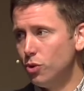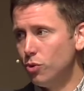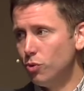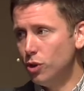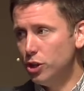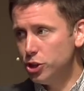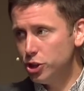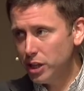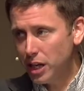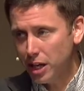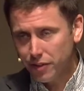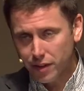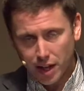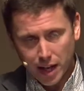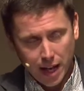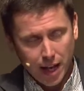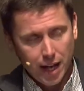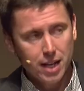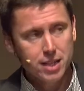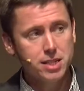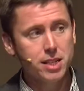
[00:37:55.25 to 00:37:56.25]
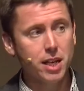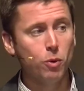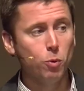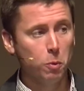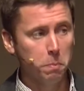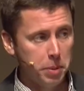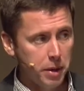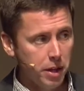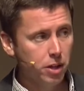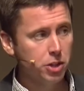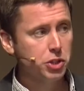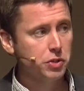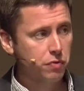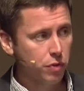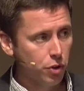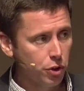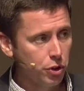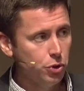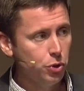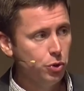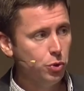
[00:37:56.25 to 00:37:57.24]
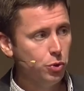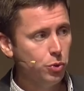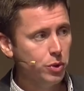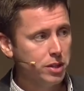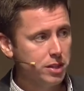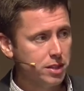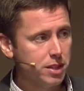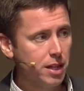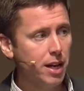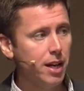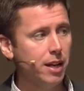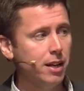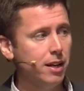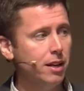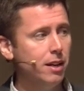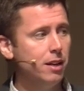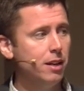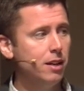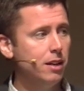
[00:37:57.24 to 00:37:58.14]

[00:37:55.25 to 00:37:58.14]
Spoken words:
reaching out the hands that were pierced for you and say,